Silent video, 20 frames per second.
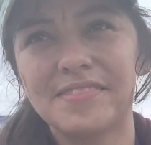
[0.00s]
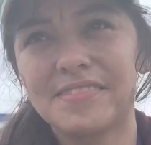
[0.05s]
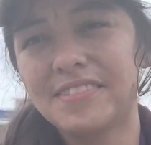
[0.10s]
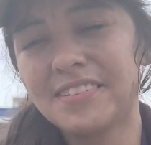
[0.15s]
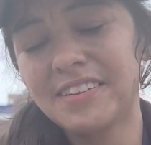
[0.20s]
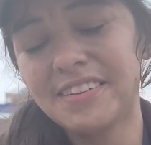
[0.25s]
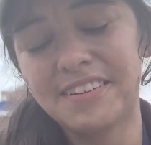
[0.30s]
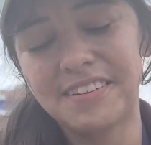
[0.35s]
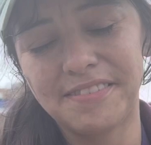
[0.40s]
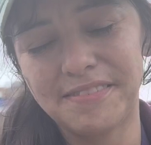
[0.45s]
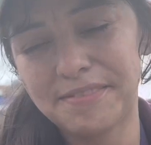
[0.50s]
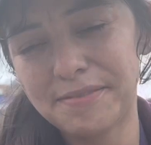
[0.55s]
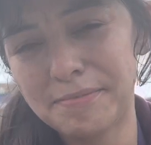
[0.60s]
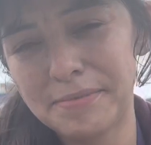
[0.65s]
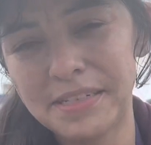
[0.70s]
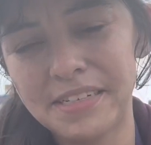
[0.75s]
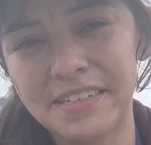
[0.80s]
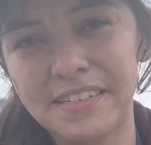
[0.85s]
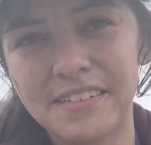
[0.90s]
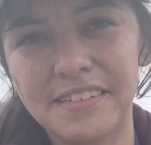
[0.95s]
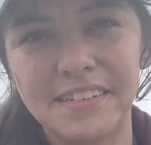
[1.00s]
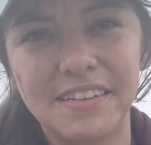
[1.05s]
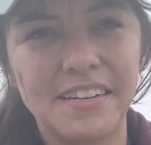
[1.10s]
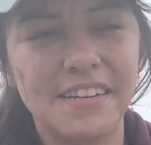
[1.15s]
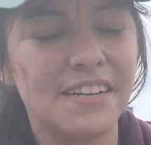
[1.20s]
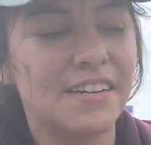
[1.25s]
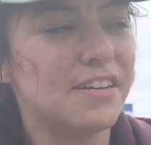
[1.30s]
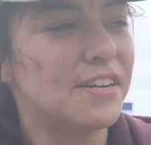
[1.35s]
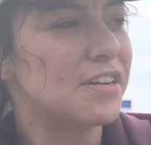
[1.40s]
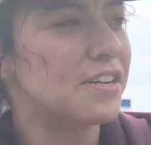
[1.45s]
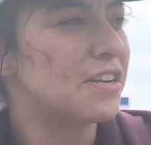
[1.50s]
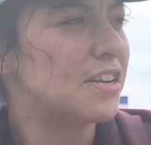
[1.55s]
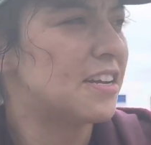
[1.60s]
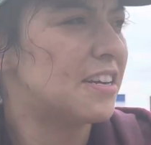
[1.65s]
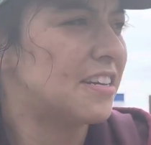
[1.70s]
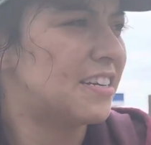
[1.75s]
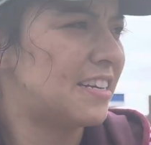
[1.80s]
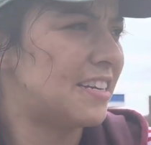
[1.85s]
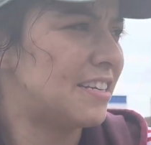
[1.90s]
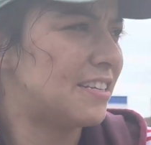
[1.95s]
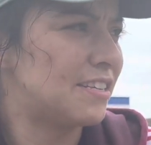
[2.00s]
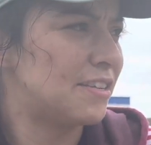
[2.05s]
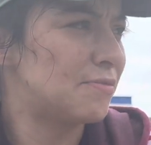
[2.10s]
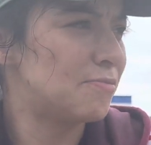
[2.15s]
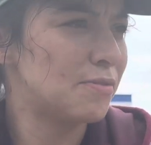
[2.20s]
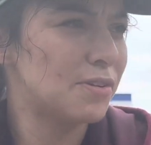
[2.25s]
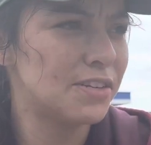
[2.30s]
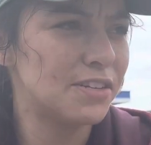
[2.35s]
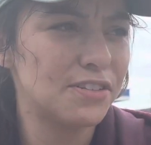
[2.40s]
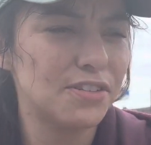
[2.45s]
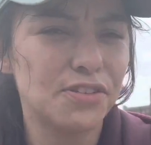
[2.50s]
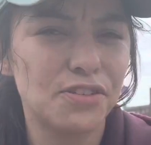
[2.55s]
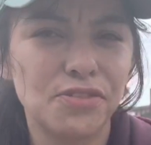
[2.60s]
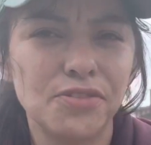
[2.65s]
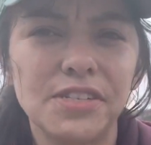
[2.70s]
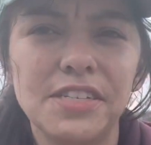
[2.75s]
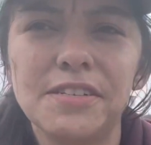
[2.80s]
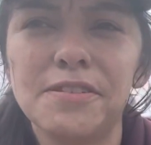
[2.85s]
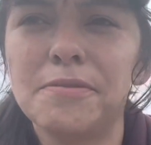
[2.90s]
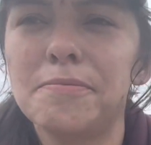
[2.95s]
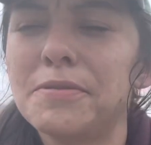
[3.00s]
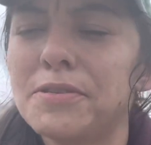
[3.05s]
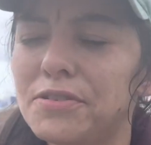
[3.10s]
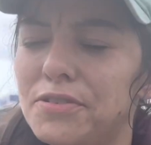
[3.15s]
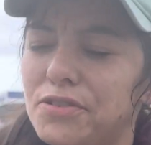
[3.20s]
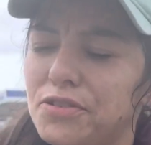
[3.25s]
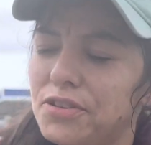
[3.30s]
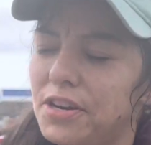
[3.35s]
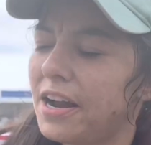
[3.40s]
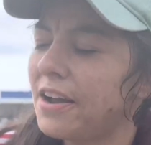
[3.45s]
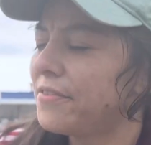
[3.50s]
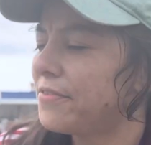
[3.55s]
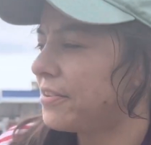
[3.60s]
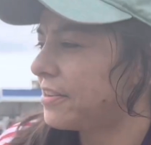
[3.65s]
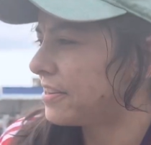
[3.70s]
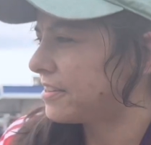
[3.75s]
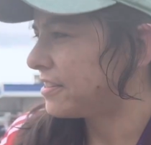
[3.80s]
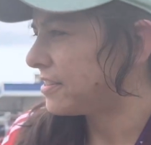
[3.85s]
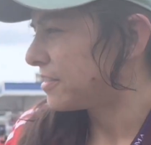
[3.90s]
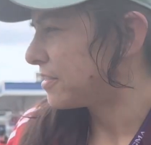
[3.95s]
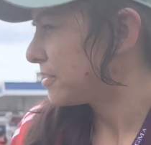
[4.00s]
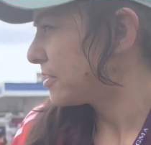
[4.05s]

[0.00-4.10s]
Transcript: Yeah, I mean, like running the street in the middle of traffic and then